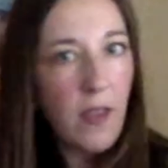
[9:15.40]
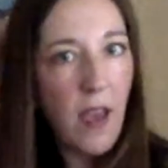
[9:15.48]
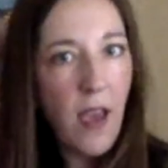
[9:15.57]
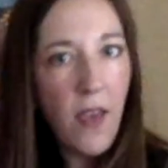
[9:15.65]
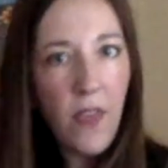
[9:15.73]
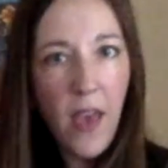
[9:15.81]

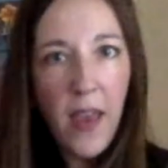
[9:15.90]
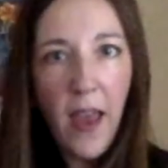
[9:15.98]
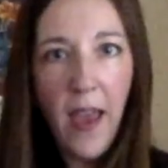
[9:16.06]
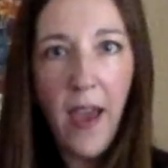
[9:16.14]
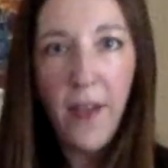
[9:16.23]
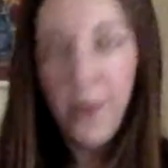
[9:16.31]
and then I
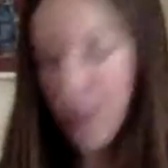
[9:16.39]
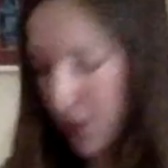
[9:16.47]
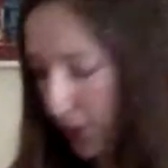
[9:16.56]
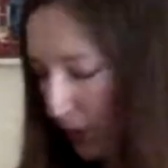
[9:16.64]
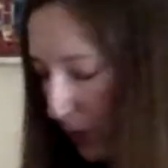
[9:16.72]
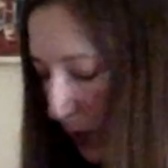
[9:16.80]
have
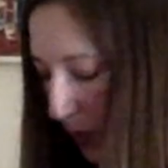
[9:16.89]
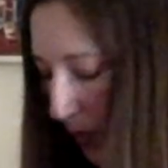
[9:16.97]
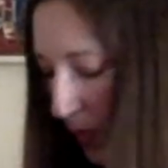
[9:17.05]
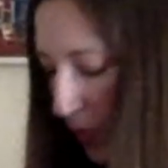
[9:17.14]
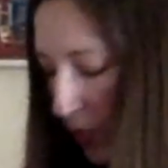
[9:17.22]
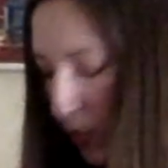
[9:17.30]
to
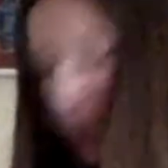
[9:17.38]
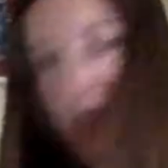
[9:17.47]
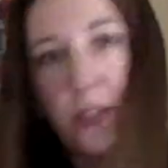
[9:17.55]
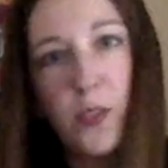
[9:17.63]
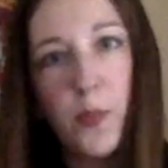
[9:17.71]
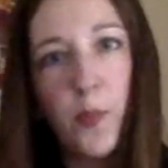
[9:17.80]

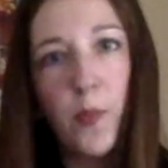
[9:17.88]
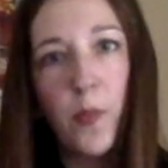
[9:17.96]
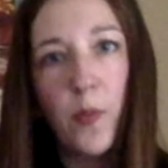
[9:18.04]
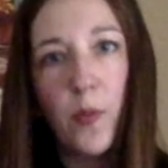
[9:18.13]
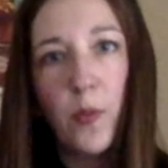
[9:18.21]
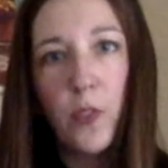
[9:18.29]
just
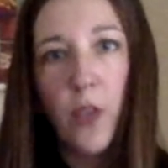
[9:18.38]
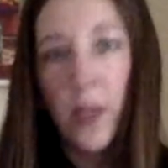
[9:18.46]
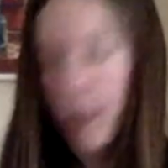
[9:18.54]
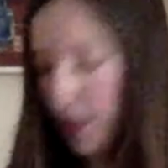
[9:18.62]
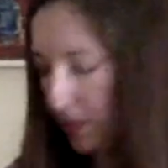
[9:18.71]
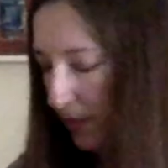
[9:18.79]

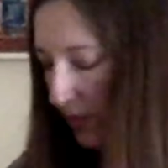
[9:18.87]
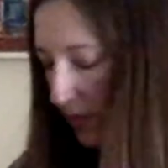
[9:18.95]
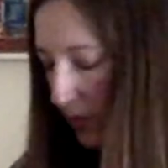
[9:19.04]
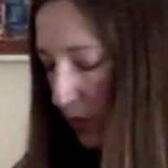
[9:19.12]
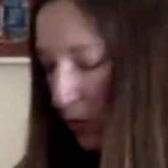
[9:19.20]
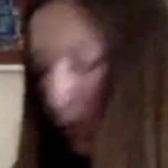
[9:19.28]

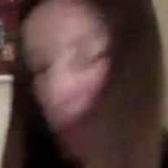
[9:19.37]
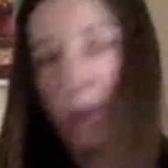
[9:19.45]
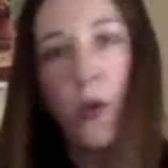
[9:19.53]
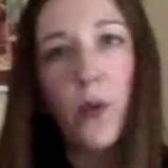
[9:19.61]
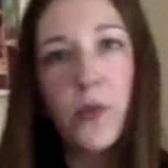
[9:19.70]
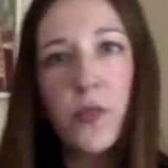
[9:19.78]
strum
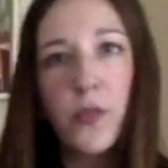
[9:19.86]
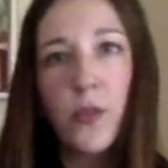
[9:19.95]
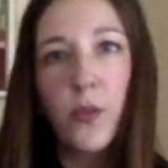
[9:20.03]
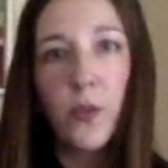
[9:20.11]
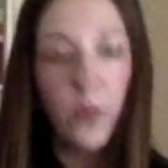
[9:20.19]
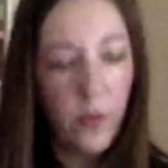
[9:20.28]
those
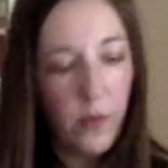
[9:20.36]
2.